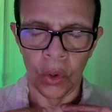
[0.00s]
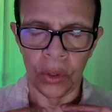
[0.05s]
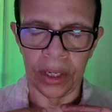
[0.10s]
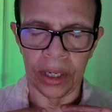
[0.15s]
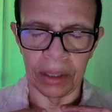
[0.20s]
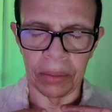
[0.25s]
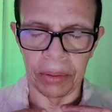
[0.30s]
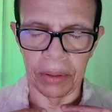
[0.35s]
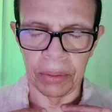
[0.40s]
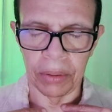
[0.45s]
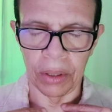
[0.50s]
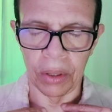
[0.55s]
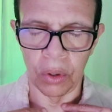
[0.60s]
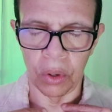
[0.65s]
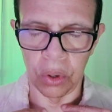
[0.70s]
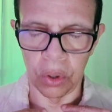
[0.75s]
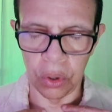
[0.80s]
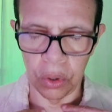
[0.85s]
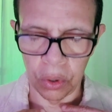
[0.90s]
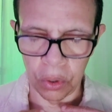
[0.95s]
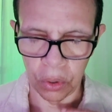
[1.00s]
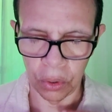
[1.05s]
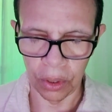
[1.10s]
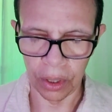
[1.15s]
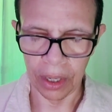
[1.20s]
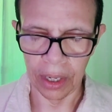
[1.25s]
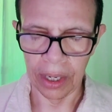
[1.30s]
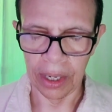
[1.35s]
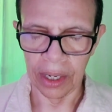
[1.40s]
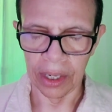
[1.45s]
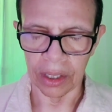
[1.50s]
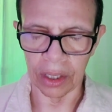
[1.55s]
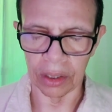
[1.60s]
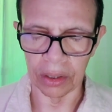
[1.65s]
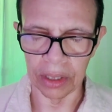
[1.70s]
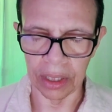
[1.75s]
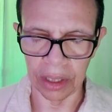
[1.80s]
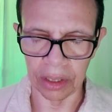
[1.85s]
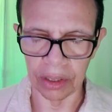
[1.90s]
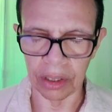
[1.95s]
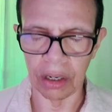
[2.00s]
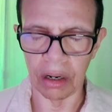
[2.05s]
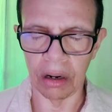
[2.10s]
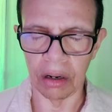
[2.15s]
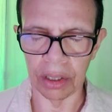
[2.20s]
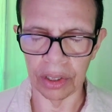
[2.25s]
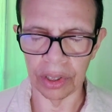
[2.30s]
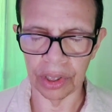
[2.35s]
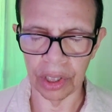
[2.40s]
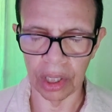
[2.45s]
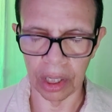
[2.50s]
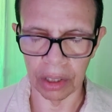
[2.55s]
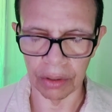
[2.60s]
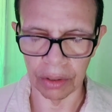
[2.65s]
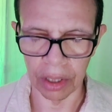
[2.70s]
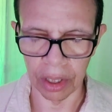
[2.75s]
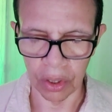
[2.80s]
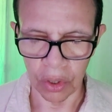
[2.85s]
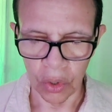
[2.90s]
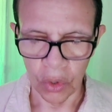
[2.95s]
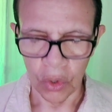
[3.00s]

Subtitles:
Take a deep breath. Go down to heart chakra.